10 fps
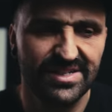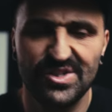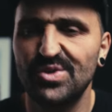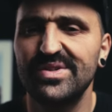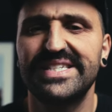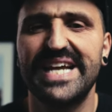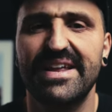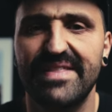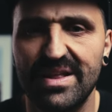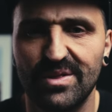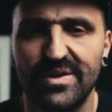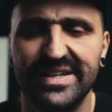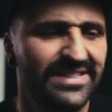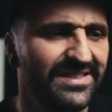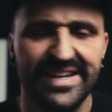shouldn't take that long.
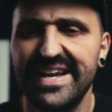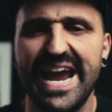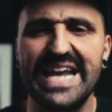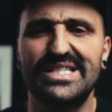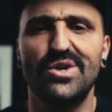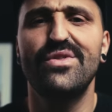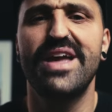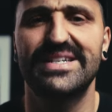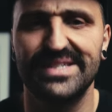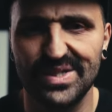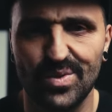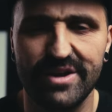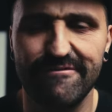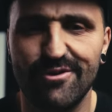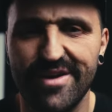It's
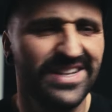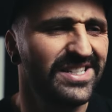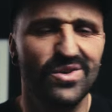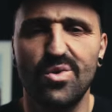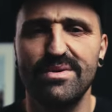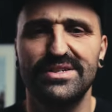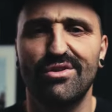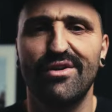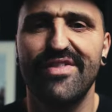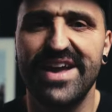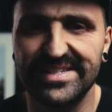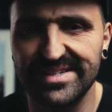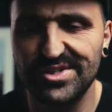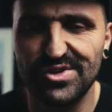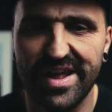2024 and this is almost
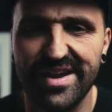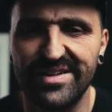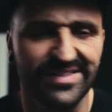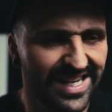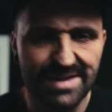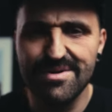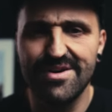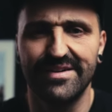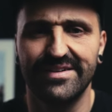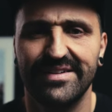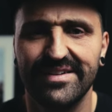3,000 Australian dollars. Come on.